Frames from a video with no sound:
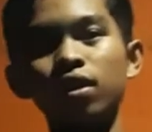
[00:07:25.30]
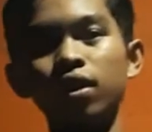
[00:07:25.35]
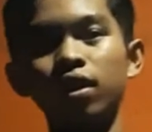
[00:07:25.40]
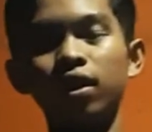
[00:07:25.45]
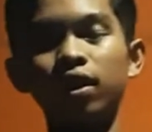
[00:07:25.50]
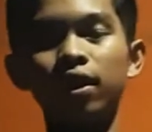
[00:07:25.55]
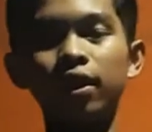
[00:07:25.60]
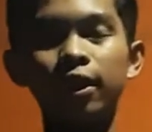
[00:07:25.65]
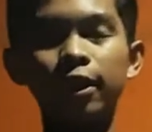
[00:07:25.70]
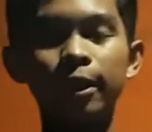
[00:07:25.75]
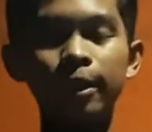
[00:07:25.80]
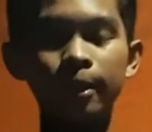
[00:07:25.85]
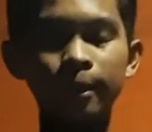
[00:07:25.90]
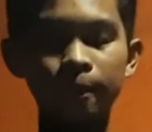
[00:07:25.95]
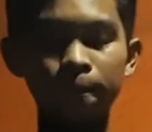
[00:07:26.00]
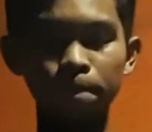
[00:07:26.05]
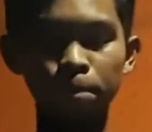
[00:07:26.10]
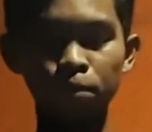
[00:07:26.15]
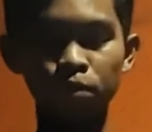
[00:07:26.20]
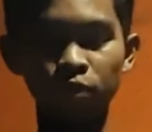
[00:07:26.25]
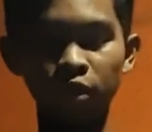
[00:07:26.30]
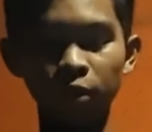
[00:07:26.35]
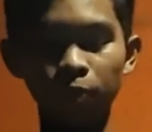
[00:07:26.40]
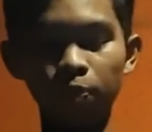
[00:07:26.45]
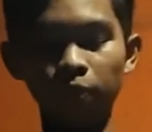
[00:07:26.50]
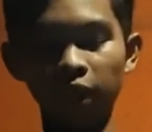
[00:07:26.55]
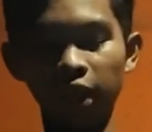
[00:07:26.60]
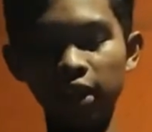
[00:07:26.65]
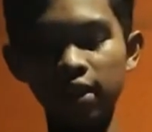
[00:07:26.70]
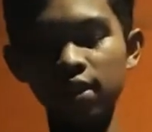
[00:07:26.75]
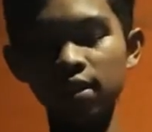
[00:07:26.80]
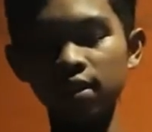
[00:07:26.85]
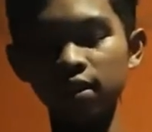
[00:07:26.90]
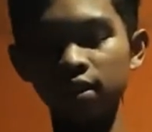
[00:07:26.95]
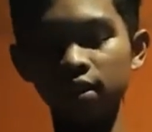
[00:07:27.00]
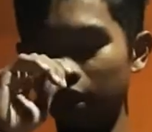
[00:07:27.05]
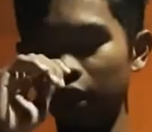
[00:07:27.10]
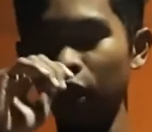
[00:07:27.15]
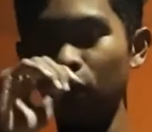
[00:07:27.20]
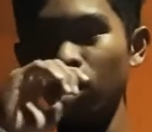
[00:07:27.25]
the
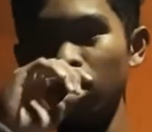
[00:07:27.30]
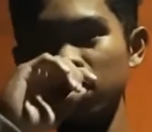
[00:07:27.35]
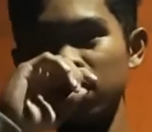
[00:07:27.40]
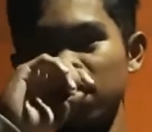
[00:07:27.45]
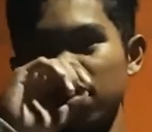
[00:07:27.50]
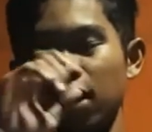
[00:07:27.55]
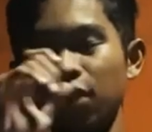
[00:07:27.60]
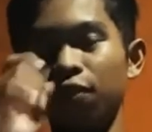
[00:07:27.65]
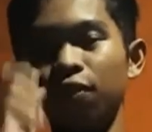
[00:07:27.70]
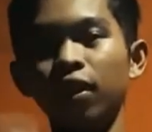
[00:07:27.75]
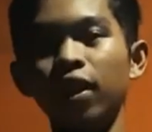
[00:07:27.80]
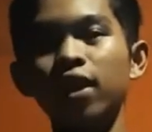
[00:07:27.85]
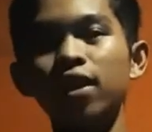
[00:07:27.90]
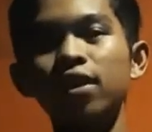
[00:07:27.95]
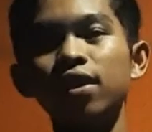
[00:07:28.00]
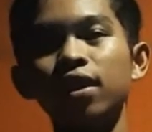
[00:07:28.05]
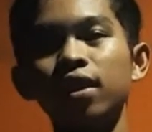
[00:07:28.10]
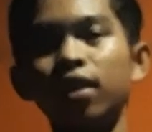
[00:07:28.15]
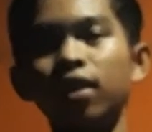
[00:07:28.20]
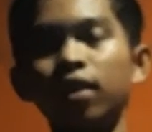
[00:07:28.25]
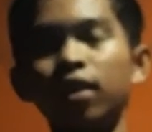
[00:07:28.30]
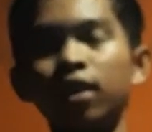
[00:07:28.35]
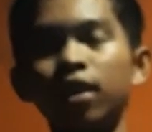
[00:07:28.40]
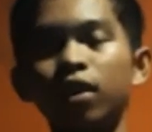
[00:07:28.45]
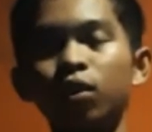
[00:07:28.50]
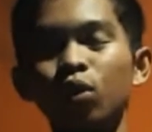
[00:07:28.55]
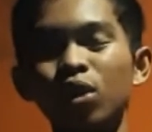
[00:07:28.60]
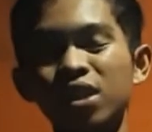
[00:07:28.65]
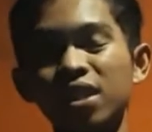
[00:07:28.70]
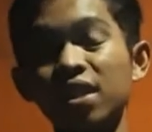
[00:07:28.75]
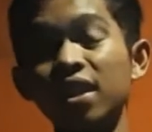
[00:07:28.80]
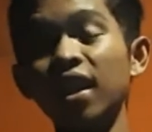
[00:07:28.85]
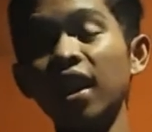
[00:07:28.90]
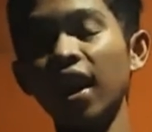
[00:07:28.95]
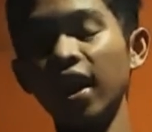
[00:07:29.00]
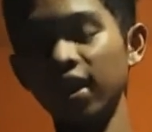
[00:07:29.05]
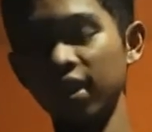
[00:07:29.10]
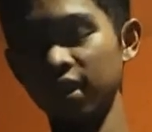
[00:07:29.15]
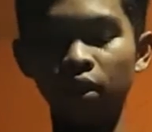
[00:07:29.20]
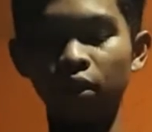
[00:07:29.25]
plane he was traveling was
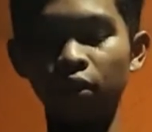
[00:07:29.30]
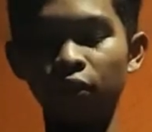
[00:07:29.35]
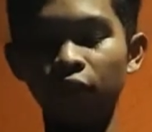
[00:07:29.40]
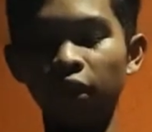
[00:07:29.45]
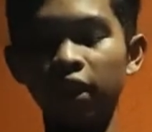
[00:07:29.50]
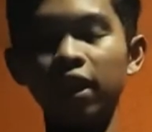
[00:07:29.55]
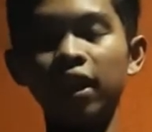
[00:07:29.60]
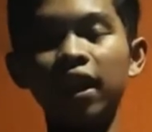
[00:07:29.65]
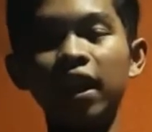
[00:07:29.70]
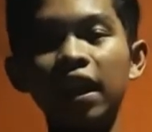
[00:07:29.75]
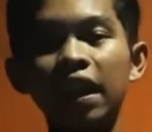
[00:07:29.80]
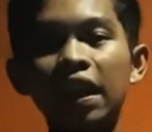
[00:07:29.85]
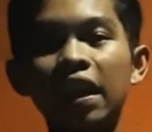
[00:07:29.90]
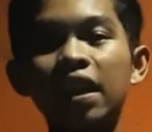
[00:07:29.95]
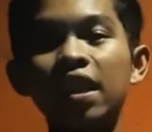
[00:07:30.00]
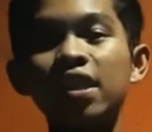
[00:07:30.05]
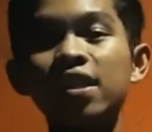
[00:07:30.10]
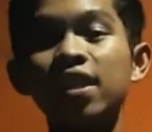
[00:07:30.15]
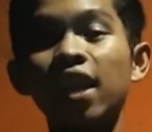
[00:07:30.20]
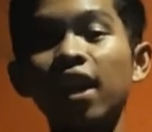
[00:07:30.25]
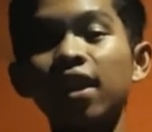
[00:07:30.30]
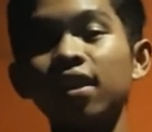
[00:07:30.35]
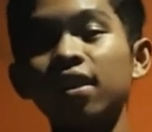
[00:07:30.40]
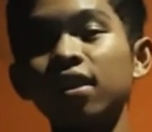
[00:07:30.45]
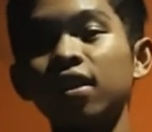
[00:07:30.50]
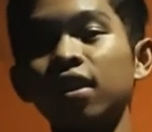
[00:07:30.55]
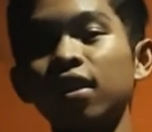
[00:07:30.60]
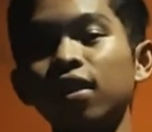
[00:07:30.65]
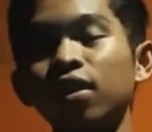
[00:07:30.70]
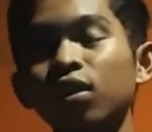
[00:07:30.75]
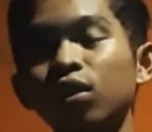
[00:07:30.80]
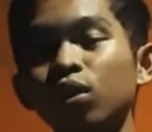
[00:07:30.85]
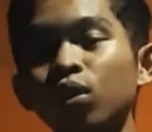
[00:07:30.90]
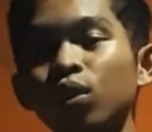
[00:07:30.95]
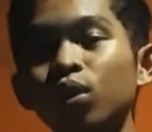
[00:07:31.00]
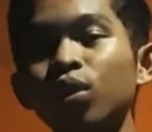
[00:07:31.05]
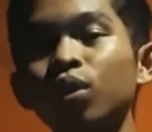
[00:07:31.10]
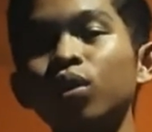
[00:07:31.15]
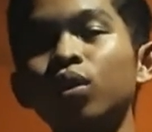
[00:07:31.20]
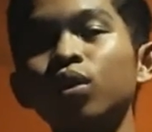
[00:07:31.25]
delayed. Finally, he decided
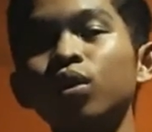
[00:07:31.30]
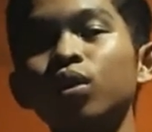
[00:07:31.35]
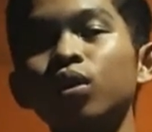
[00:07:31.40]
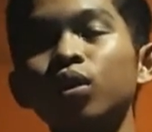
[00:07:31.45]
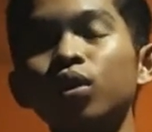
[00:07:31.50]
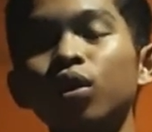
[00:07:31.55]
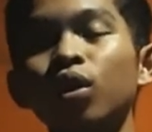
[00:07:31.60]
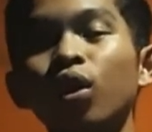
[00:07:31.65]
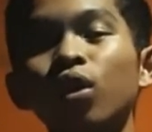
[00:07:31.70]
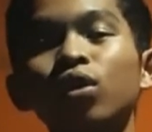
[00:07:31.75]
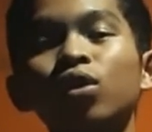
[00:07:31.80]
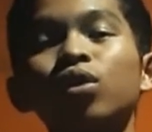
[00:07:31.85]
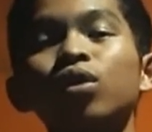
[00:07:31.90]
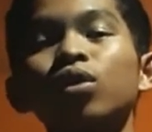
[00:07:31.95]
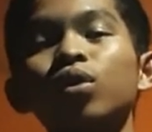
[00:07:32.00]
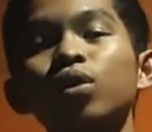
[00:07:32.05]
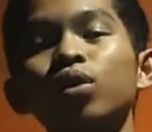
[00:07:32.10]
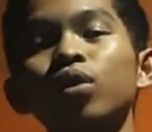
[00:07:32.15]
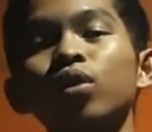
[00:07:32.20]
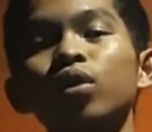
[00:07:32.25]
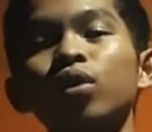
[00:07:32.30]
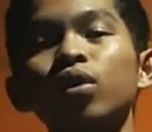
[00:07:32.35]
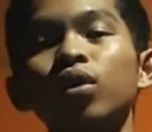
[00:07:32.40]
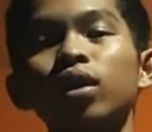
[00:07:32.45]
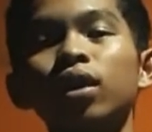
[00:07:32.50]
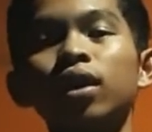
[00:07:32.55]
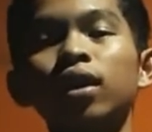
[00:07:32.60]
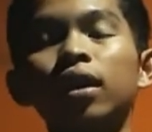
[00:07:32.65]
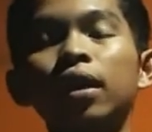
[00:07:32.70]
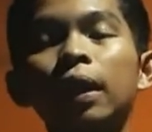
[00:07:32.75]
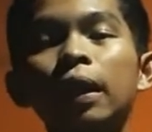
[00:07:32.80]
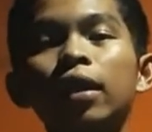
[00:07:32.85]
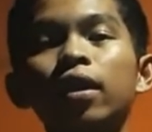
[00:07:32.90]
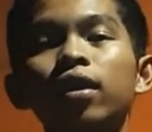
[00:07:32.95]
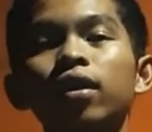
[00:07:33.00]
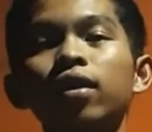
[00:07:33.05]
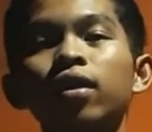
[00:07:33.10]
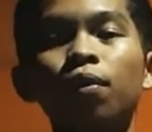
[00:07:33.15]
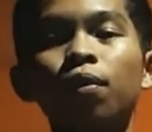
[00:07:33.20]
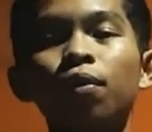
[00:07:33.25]
to go to
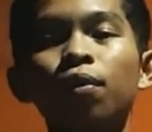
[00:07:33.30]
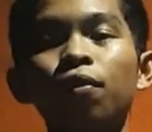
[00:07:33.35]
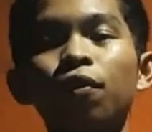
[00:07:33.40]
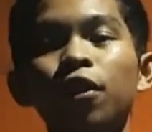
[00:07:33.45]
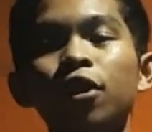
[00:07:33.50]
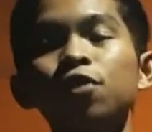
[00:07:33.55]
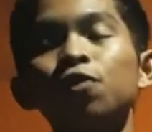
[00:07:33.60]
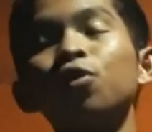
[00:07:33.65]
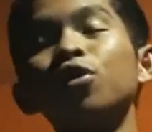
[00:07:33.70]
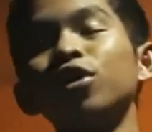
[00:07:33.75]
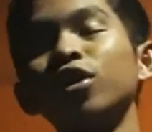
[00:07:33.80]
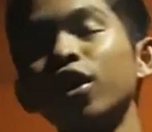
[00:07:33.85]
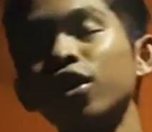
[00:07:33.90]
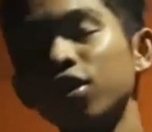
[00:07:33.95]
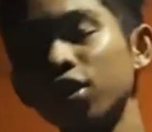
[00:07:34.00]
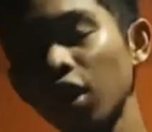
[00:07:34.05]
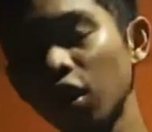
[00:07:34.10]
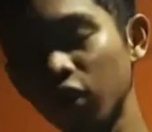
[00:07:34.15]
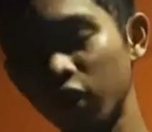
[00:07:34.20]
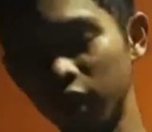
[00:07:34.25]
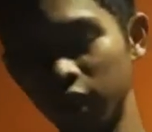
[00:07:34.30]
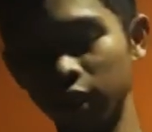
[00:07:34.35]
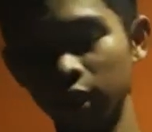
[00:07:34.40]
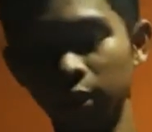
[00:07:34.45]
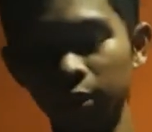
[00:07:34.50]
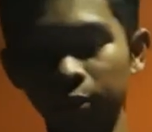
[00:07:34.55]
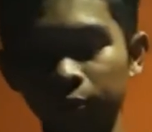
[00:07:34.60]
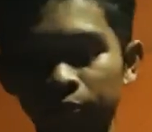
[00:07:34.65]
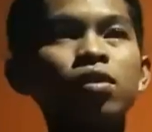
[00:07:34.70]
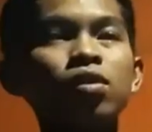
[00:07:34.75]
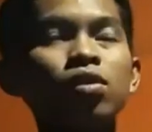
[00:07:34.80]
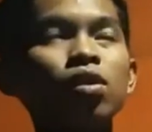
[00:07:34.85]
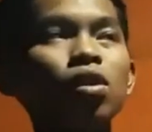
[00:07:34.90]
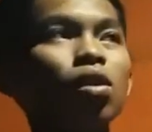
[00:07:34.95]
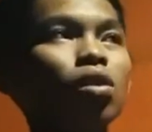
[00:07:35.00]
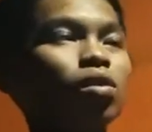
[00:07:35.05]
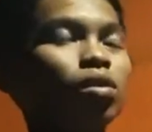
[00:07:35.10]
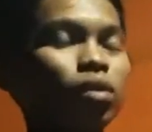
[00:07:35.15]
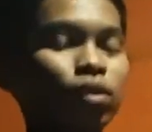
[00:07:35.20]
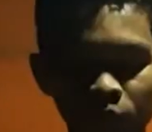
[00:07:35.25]
fast food restaurant.
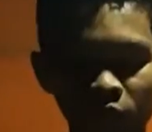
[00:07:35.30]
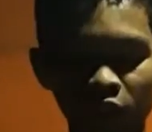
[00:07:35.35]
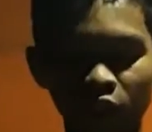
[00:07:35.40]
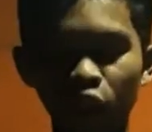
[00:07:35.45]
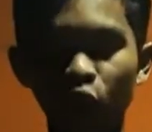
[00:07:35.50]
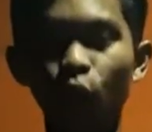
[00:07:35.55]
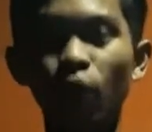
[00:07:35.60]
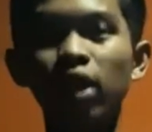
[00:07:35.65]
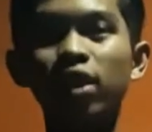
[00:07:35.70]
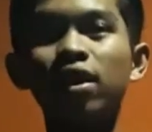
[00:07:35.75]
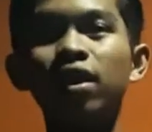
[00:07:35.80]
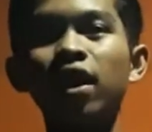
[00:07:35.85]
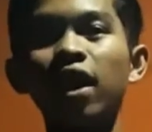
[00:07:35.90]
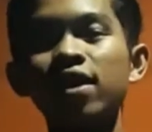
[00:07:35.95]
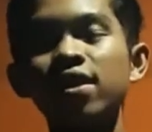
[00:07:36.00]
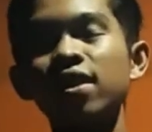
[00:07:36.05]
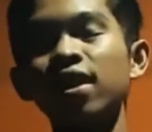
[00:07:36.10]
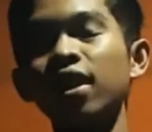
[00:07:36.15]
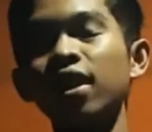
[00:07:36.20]
So the waiter asked